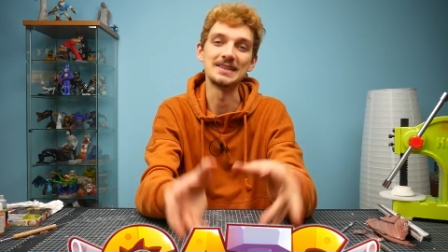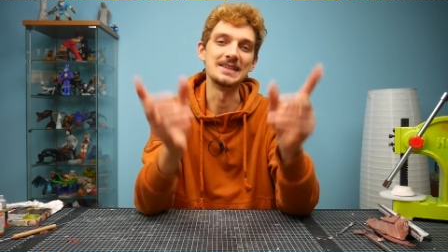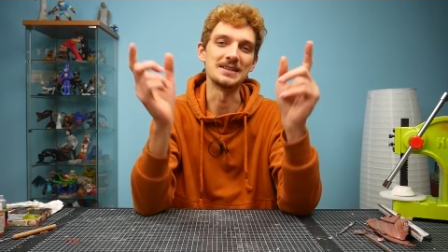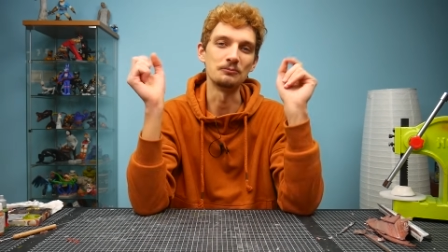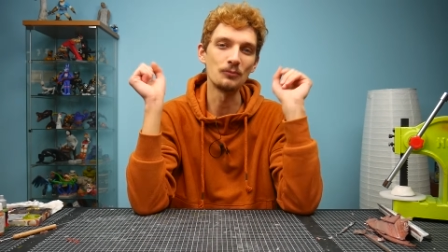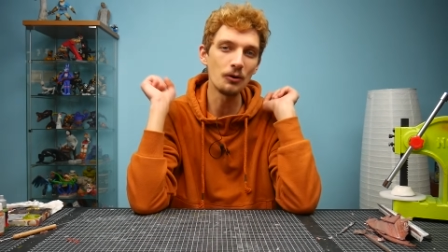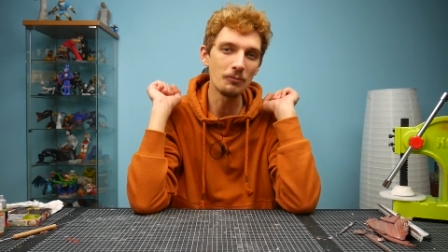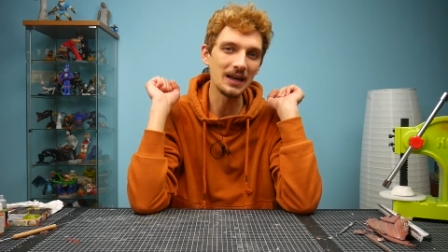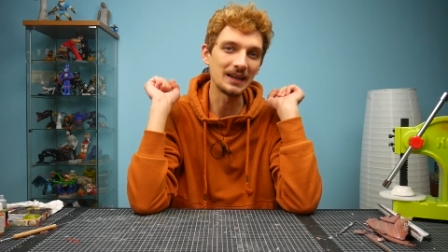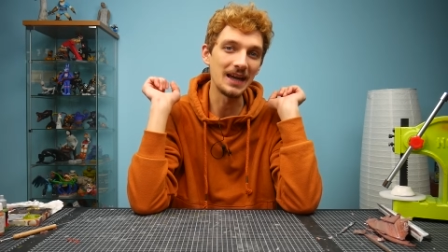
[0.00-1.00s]
It's a
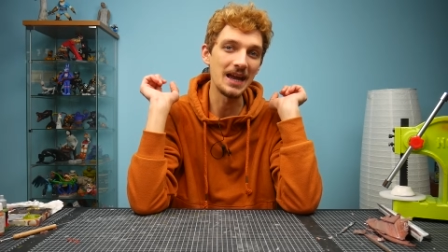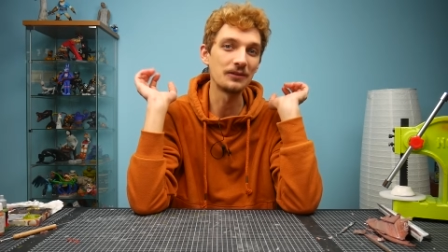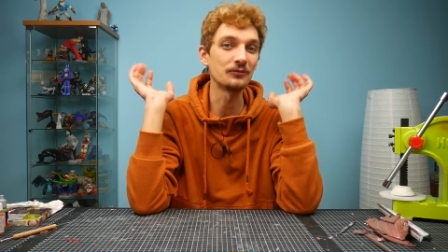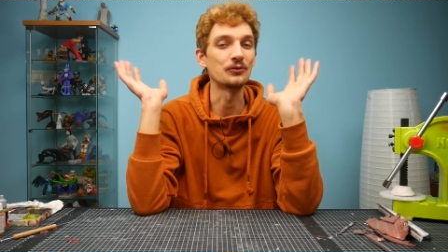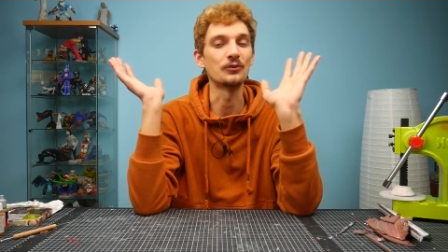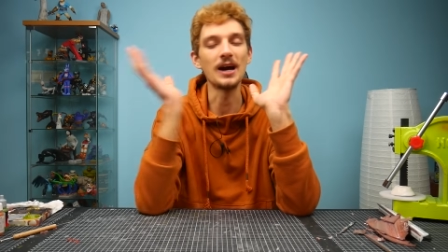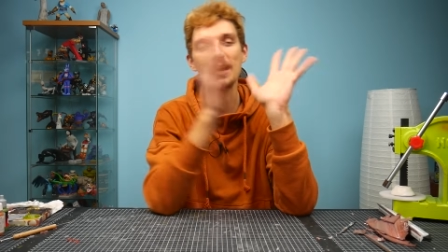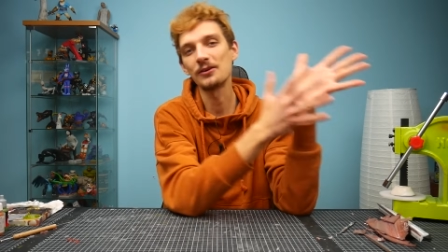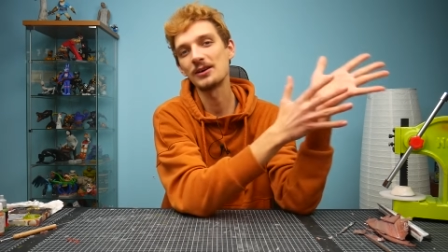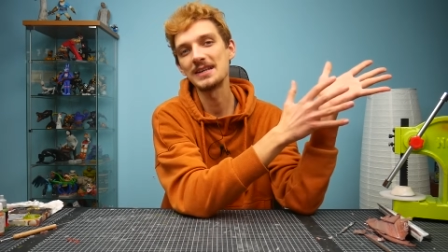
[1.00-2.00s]
mobile game for
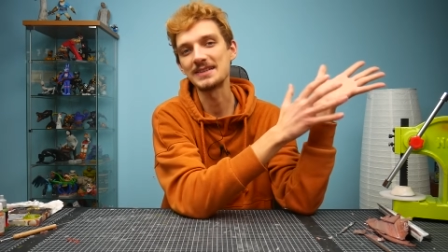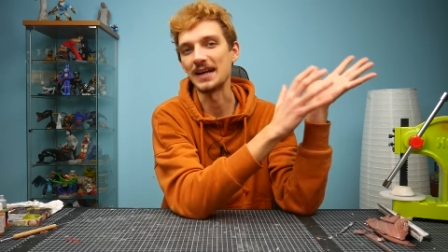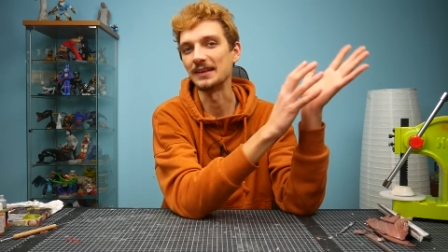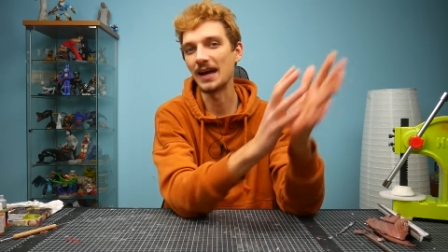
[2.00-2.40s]
iOS and